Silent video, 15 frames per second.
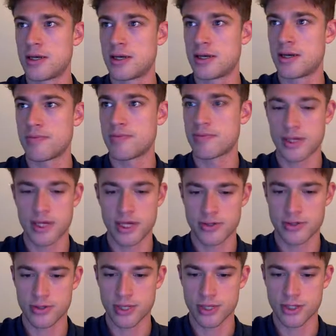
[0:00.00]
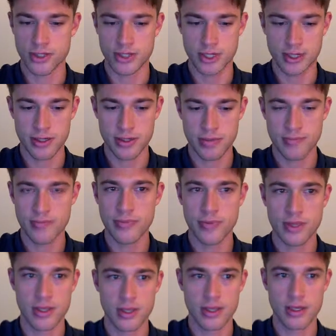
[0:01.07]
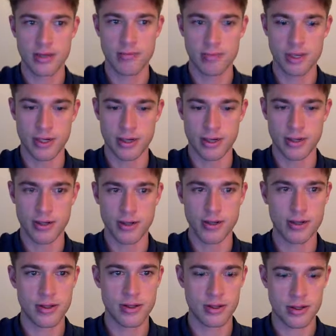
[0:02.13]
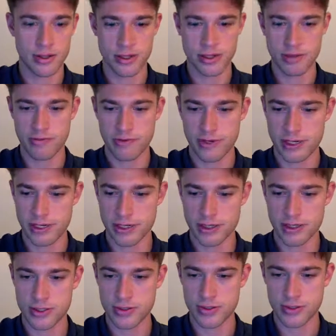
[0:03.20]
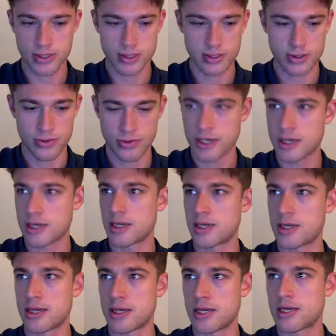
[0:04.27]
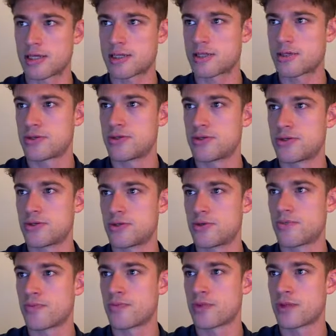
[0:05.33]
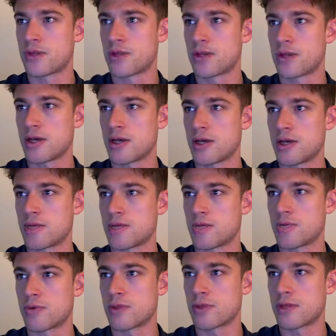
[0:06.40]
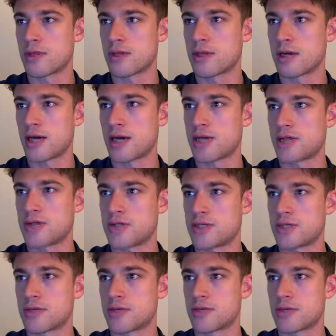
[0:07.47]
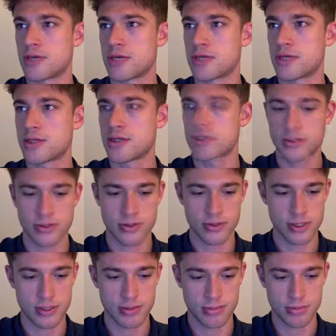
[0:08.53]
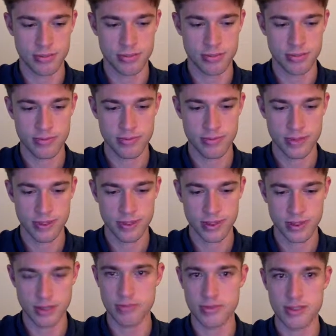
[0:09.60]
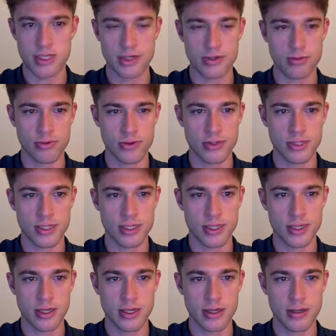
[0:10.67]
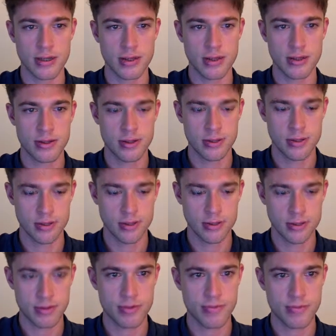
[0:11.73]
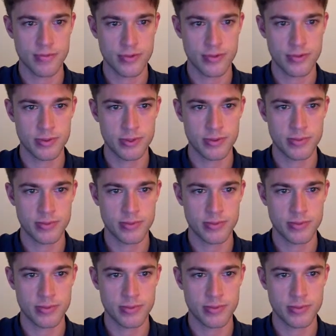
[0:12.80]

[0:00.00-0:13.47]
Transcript: um, electrical engineer, but if I understood this correctly, it has to do um, with the I two C communication. So it's some um, signal processing thing. Oops.